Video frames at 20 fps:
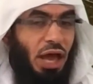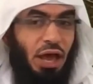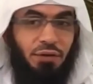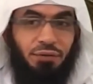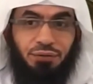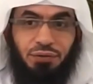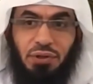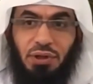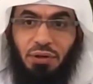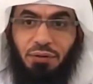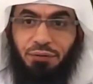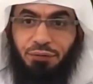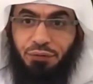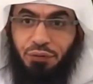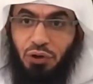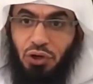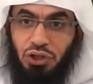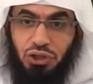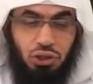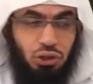If the
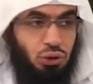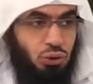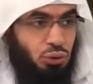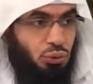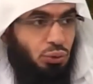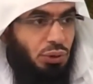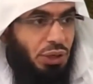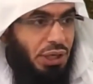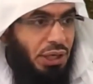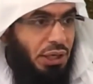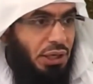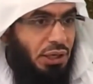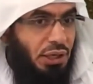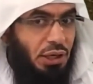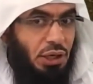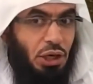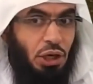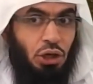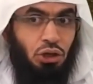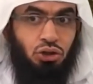first
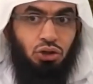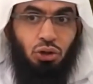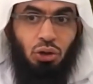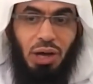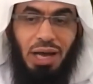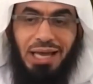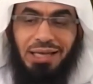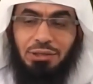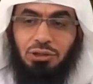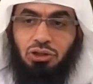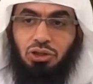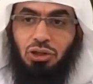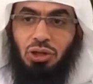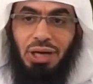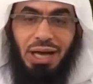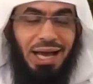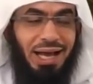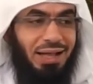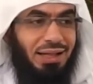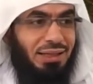three to enter
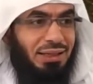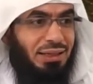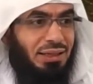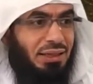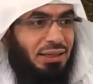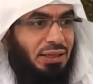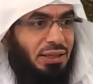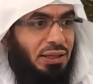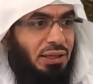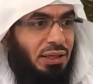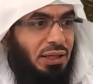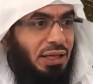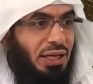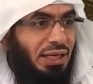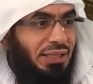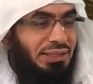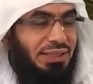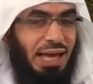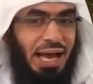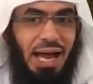hell
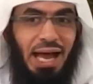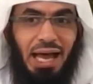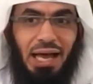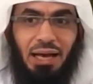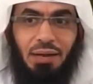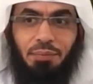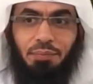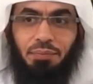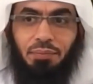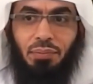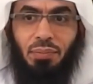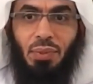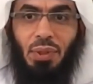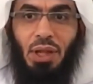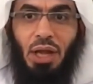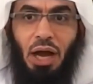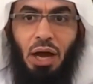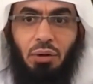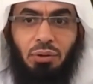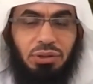is a alim,
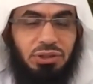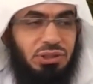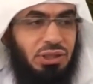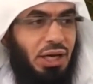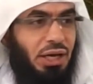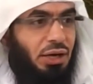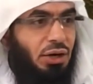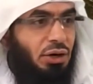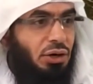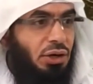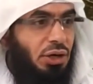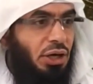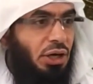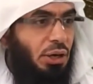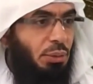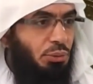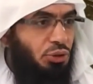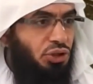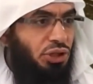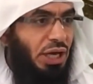a reciter,
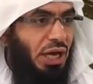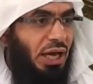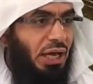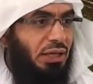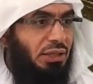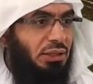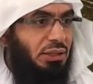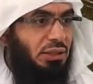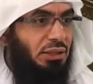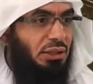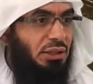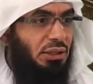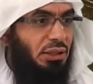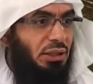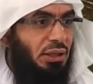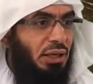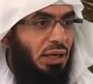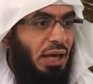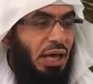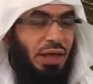and a mujahid,
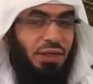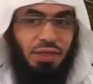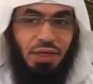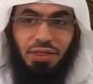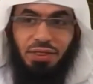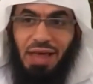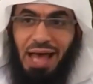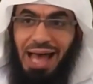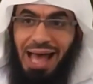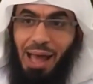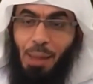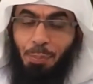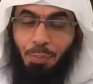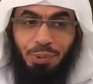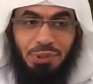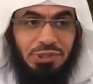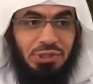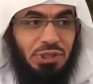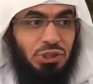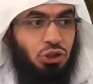then the
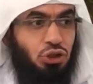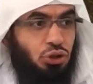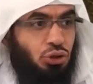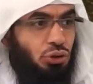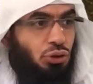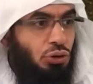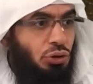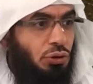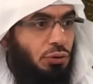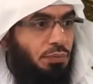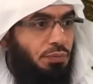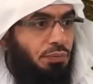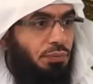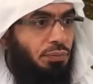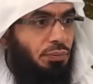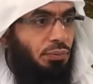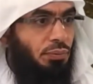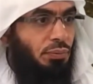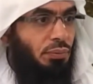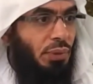opposite is true.
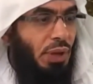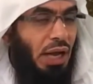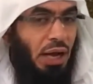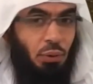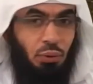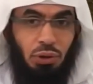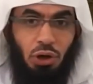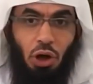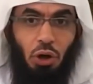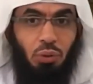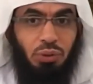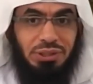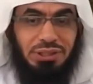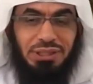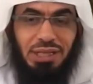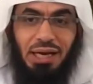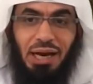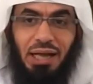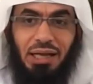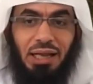We always
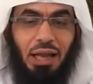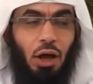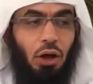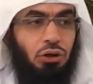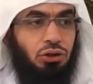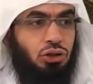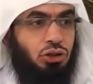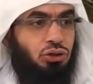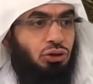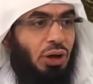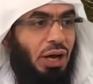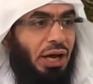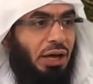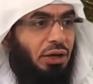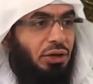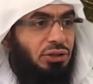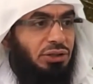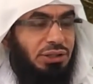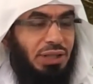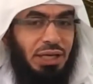said Allah holds you to a
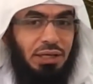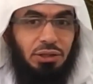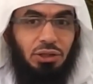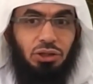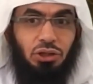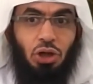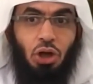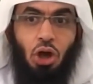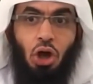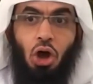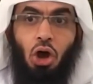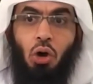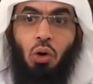higher standard.